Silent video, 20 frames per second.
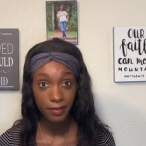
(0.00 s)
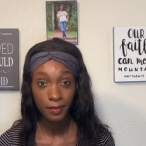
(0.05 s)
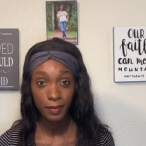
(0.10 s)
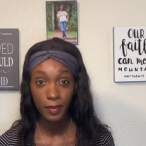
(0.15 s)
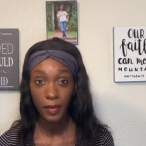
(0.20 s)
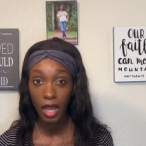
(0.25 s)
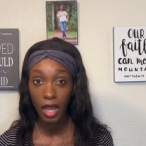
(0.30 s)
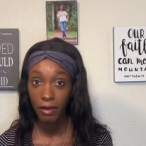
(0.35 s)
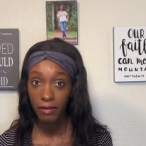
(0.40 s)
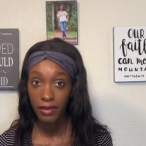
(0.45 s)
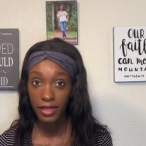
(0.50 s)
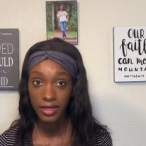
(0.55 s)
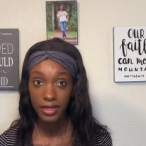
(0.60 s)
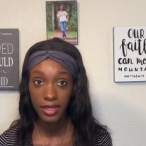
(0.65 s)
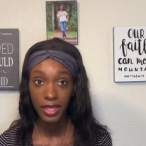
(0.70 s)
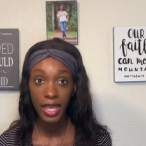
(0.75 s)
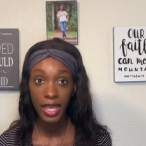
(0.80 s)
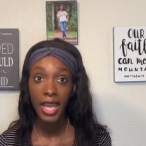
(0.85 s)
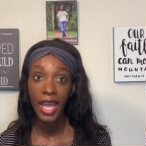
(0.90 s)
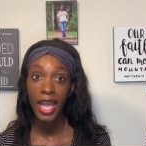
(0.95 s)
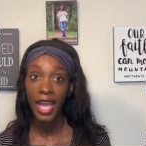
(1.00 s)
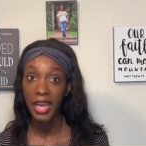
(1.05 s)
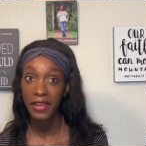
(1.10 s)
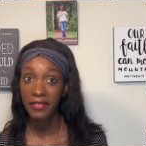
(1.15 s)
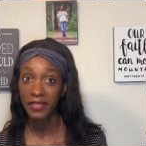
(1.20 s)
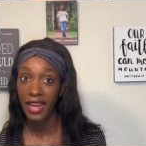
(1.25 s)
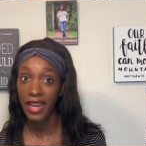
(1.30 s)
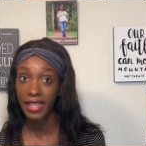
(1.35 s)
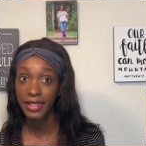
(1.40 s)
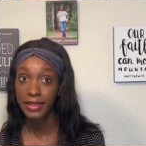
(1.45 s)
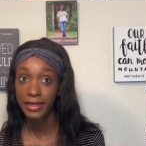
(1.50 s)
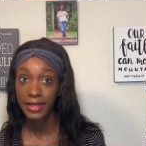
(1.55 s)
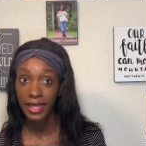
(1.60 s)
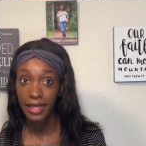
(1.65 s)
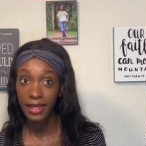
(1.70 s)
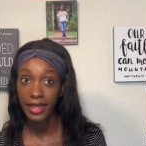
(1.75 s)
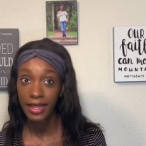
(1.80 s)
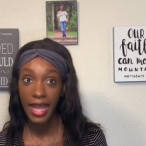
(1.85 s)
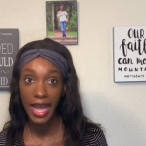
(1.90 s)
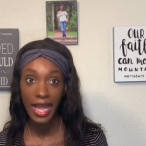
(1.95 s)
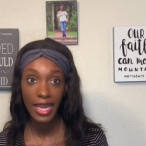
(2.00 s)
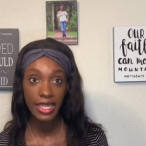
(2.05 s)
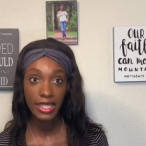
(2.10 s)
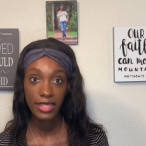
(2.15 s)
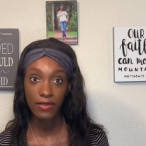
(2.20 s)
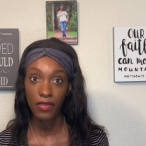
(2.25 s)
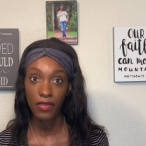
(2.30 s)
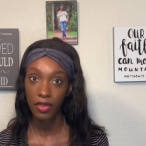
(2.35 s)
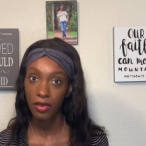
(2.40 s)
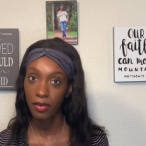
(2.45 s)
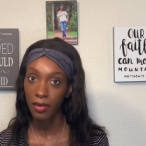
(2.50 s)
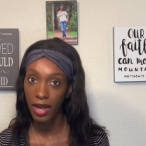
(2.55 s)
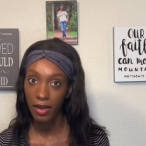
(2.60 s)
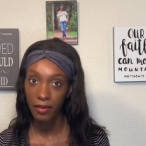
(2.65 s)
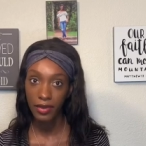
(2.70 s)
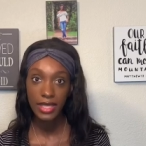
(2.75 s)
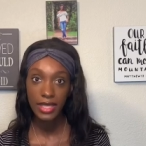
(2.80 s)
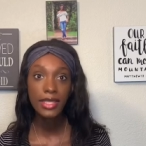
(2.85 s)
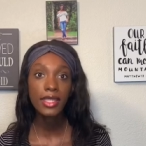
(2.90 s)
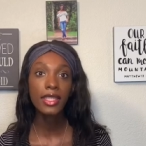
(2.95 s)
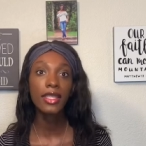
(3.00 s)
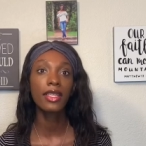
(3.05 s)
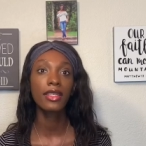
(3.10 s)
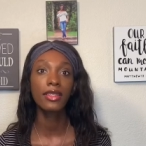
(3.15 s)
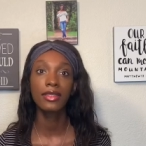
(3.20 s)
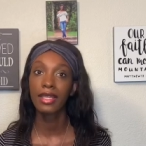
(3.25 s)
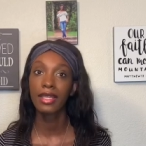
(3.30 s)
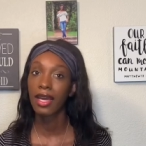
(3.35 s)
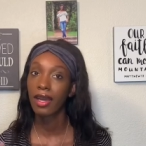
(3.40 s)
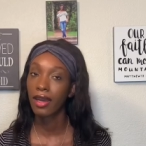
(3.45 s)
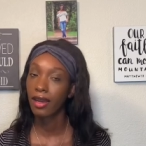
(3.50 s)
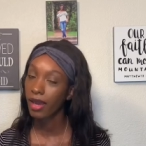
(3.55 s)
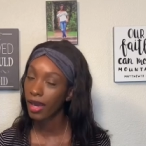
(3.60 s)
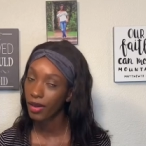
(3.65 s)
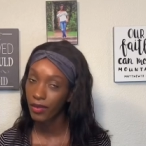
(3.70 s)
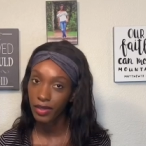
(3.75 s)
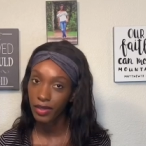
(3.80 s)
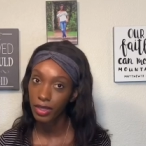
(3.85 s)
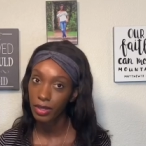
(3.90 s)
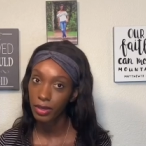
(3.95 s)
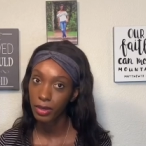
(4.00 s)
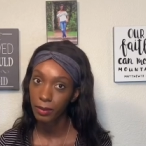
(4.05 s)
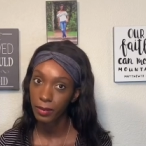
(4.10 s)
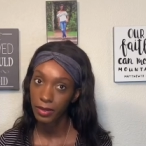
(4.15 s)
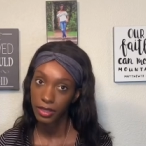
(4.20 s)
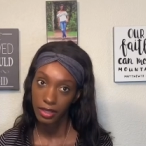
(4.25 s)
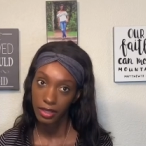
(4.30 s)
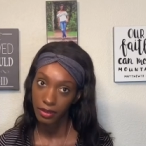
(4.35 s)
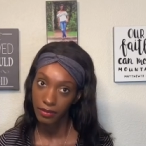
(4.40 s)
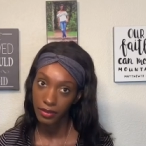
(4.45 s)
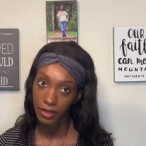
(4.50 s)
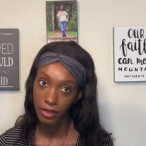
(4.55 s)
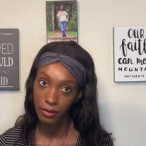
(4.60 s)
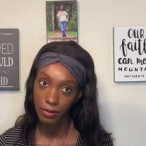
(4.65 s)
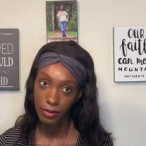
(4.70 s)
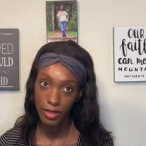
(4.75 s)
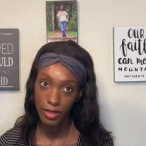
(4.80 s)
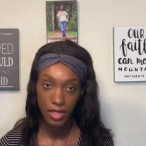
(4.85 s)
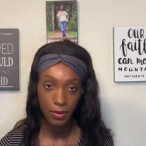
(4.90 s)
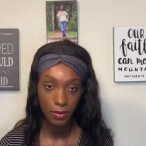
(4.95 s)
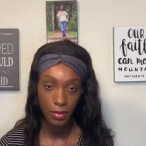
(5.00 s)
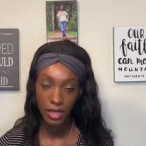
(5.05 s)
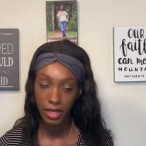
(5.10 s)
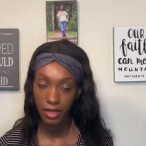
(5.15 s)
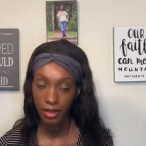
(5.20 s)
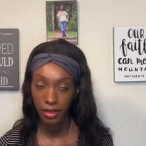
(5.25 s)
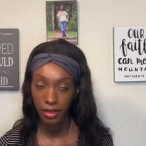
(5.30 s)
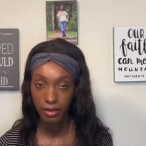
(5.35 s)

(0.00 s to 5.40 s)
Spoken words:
Obviously, if I did that, it's for the right reason, because I really don't believe in divorce. But, like,